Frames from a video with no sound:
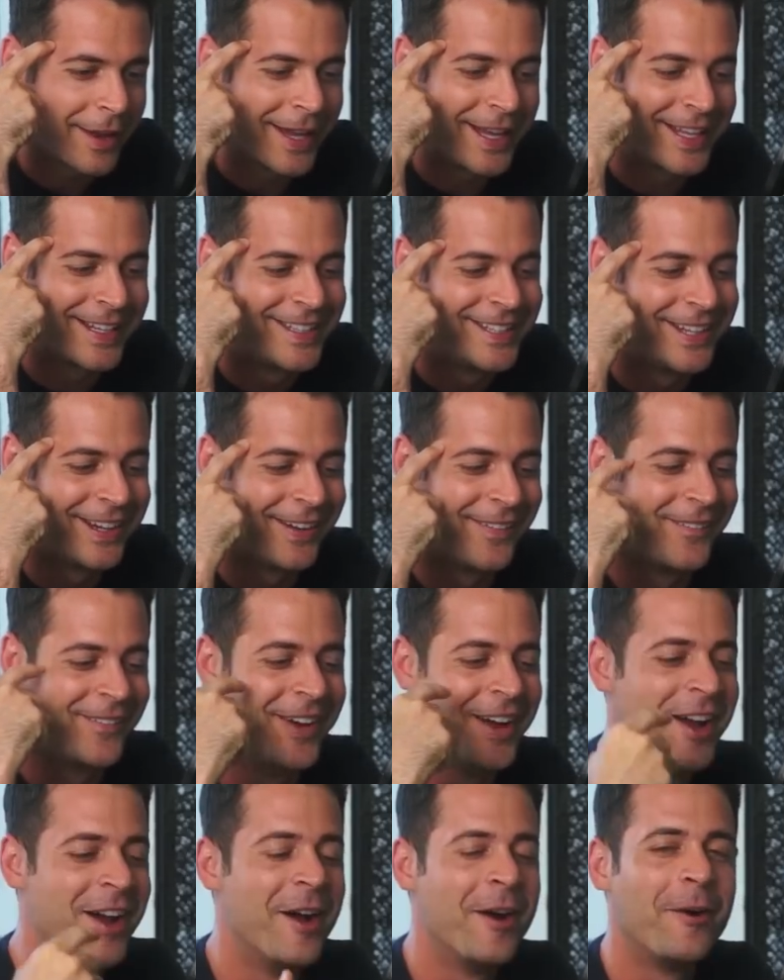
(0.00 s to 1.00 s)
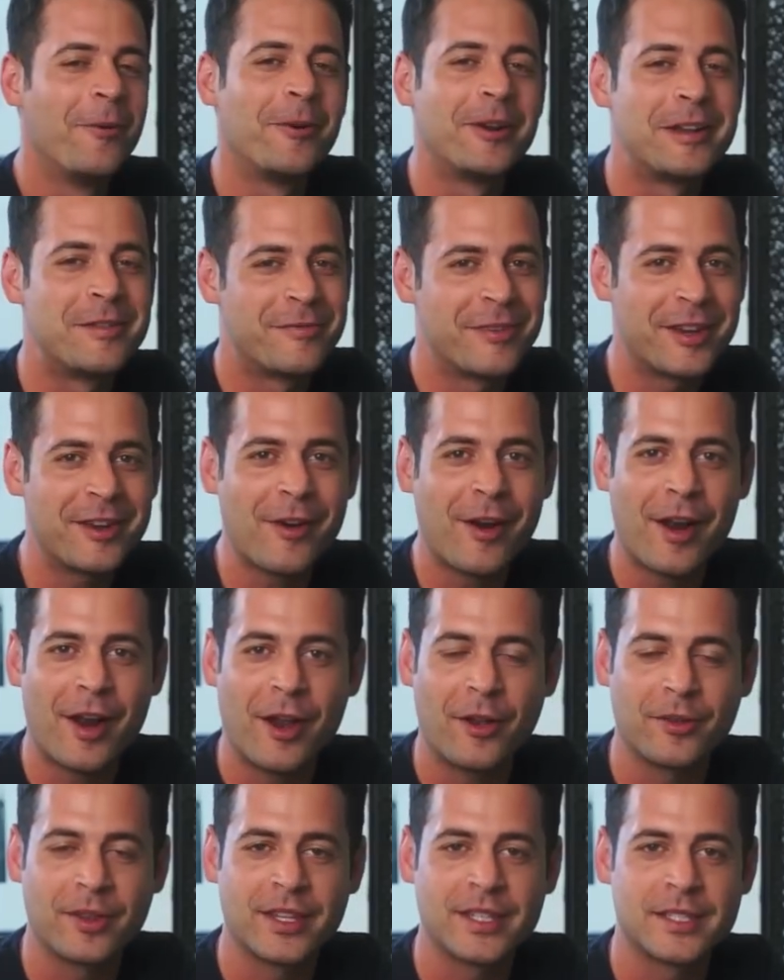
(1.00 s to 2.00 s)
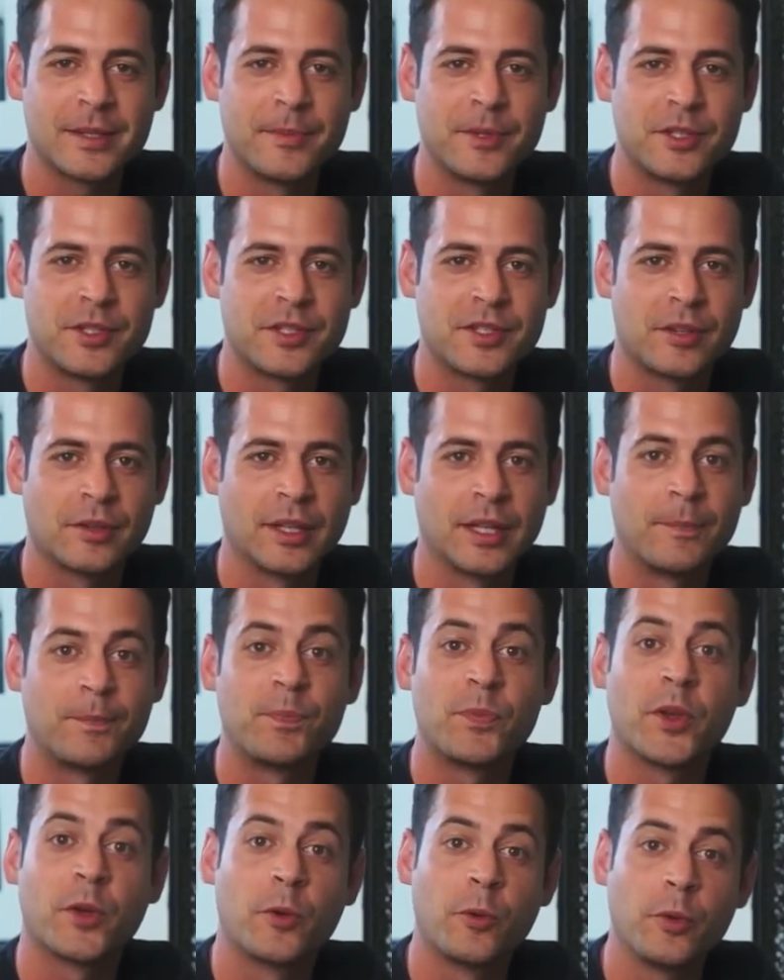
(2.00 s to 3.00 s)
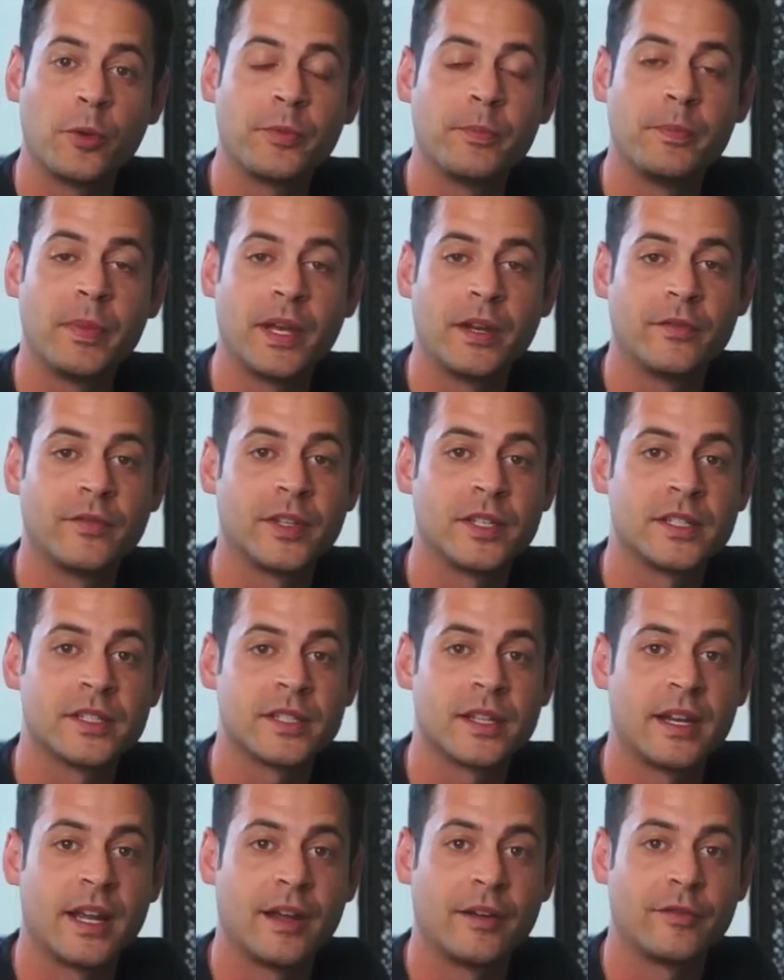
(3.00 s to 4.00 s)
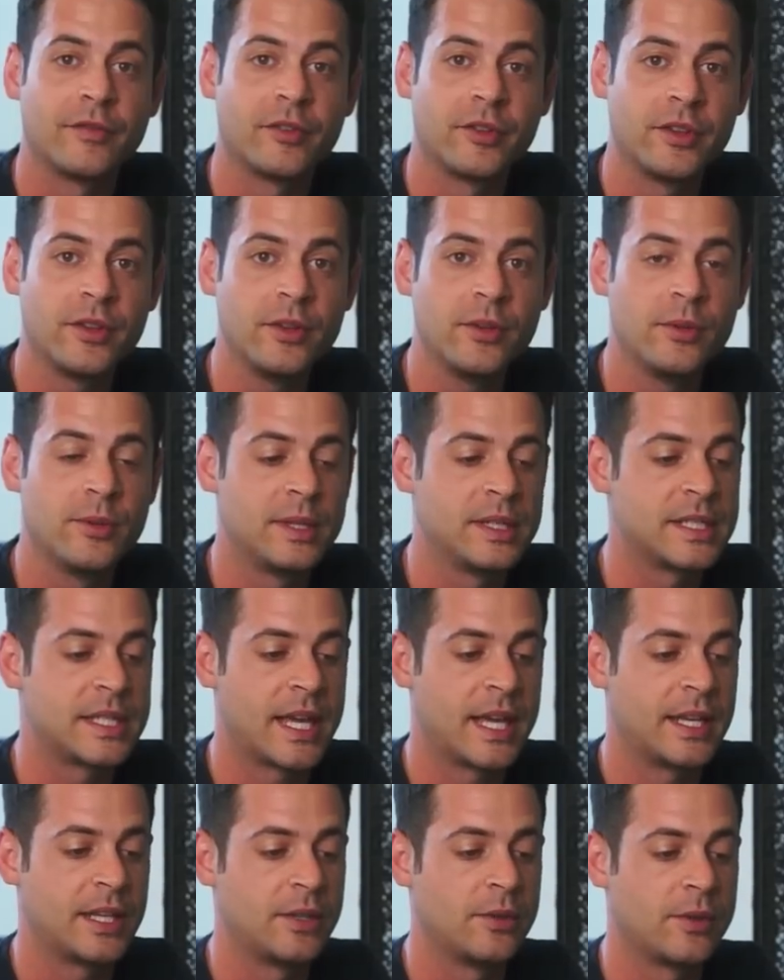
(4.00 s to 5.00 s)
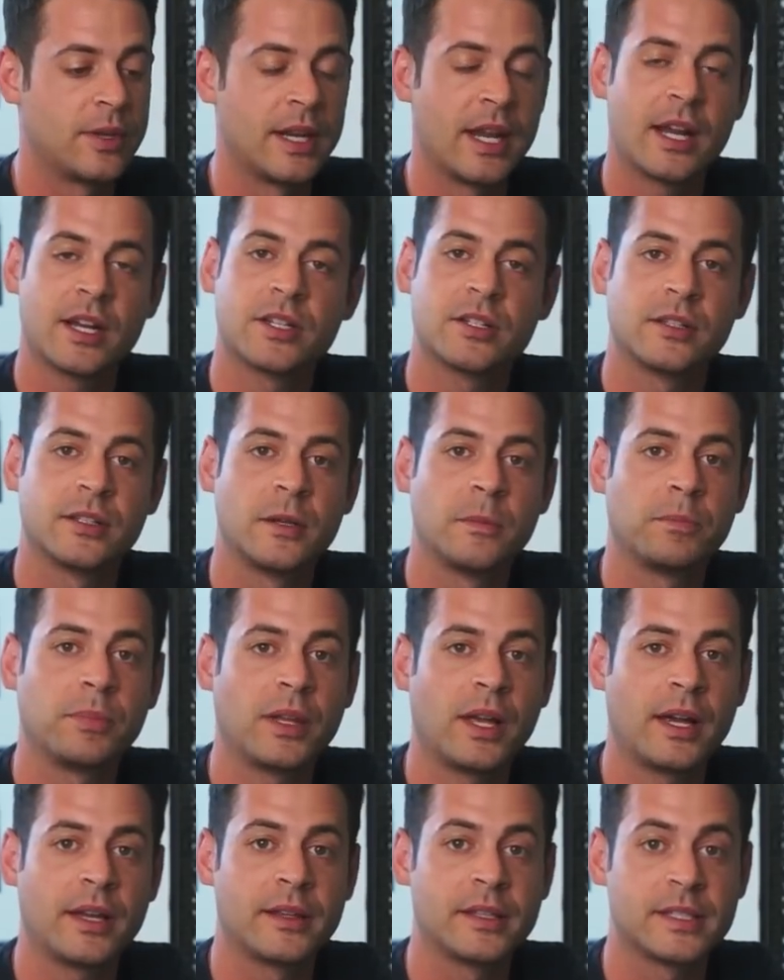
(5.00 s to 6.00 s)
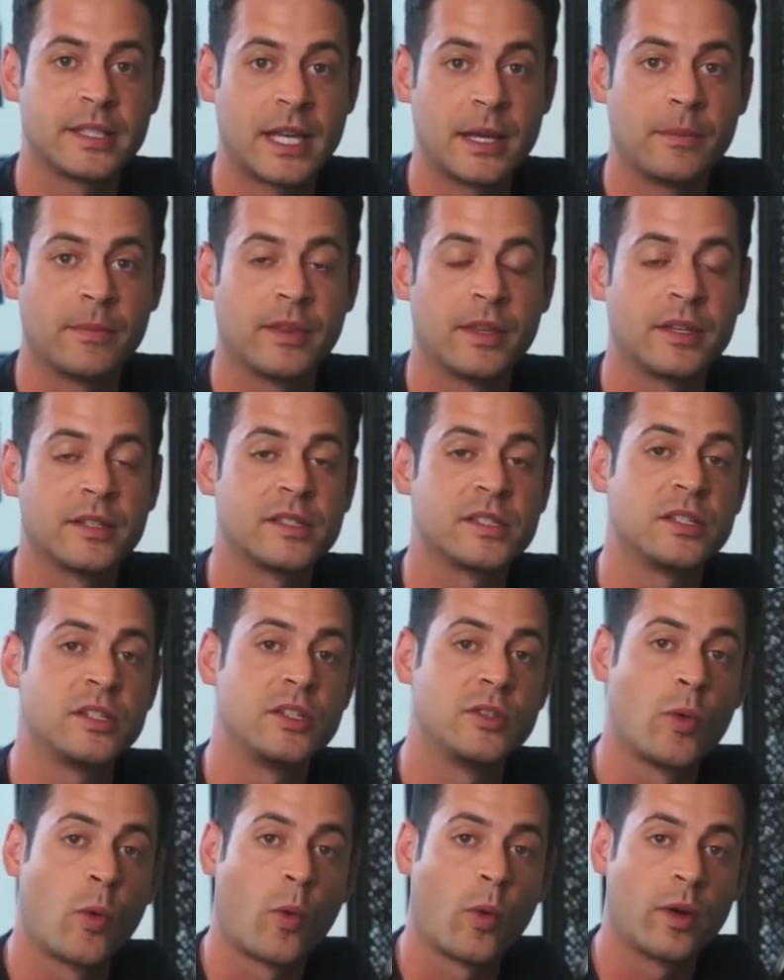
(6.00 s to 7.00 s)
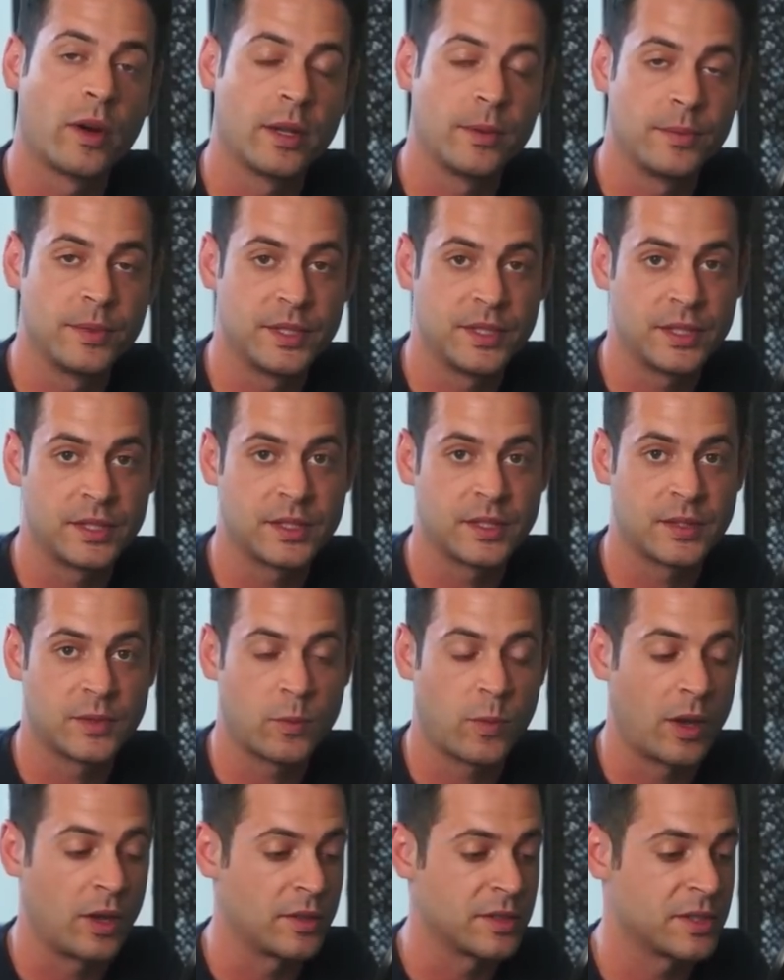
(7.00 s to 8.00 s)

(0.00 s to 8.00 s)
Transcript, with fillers: and um, when you figure out how these images are lit, the cool benefit it's gonna have for you is that you can actually apply the same things to your images as well.